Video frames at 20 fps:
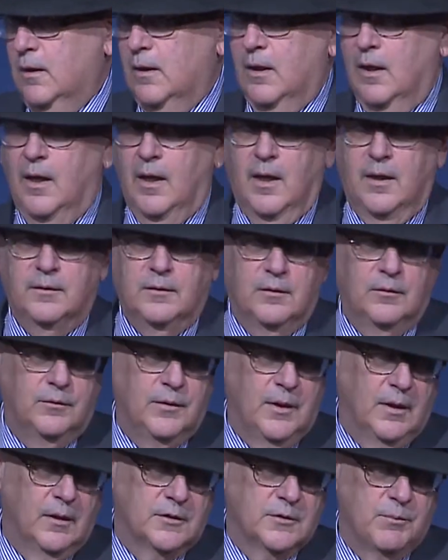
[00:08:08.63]
and you
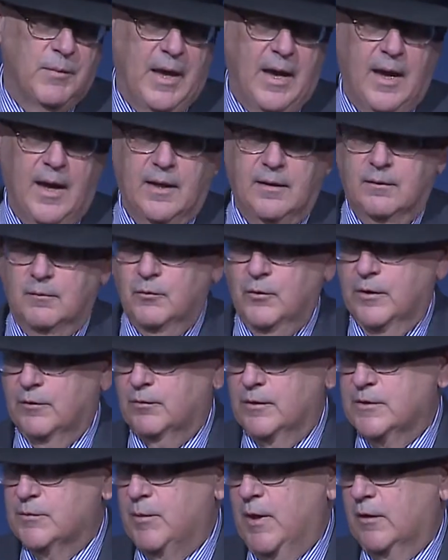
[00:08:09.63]
think it's bad with
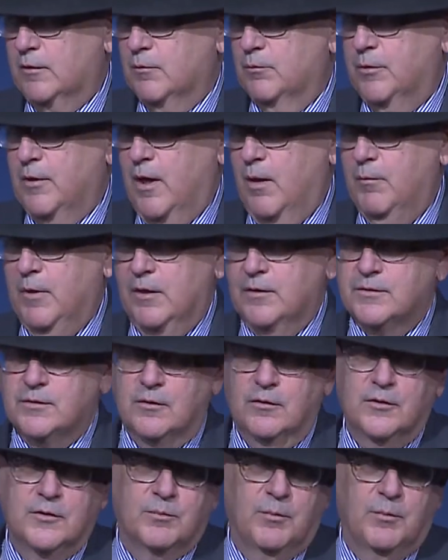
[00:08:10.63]
respect to prime ministers.